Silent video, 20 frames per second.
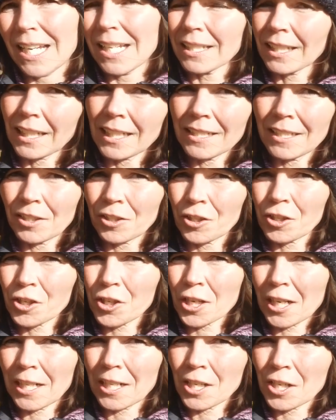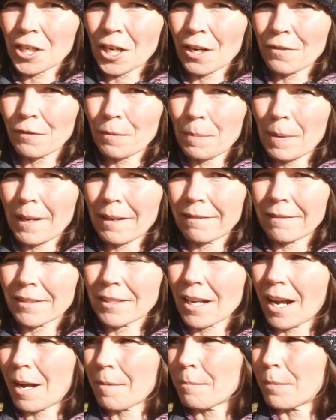The conditions change over a period of
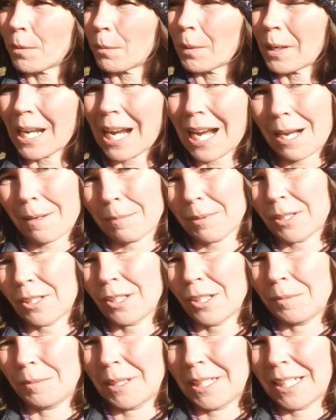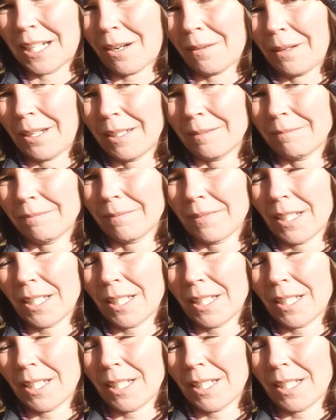time, but we absolutely know it.